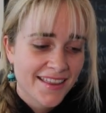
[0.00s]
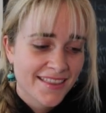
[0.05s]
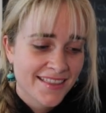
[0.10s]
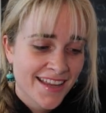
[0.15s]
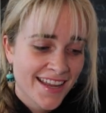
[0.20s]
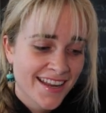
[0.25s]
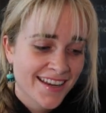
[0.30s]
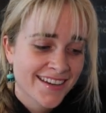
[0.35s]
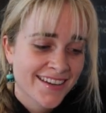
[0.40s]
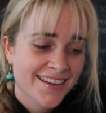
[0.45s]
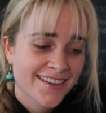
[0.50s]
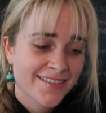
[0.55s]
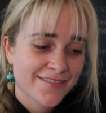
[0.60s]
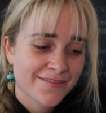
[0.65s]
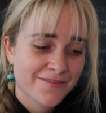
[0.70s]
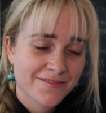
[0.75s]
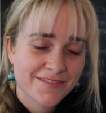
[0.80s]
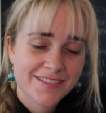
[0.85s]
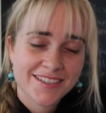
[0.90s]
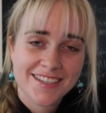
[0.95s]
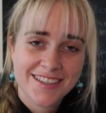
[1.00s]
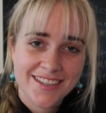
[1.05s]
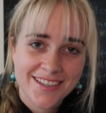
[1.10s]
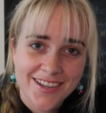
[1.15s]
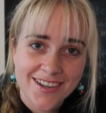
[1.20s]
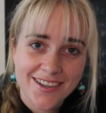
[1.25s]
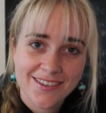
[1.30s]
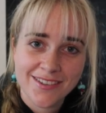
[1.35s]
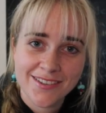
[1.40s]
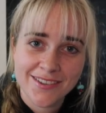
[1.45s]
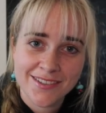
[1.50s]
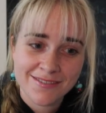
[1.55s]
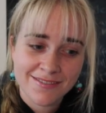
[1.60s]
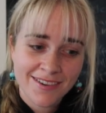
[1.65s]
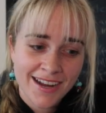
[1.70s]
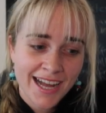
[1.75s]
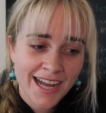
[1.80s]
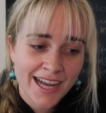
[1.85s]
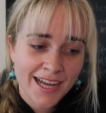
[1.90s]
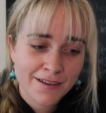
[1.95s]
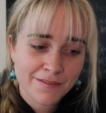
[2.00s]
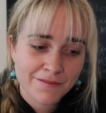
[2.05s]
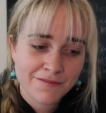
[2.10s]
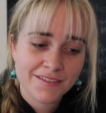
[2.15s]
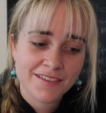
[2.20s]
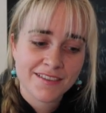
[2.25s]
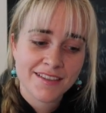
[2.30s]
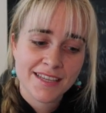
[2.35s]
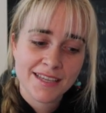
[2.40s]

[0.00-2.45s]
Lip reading: then to the girl on the raft,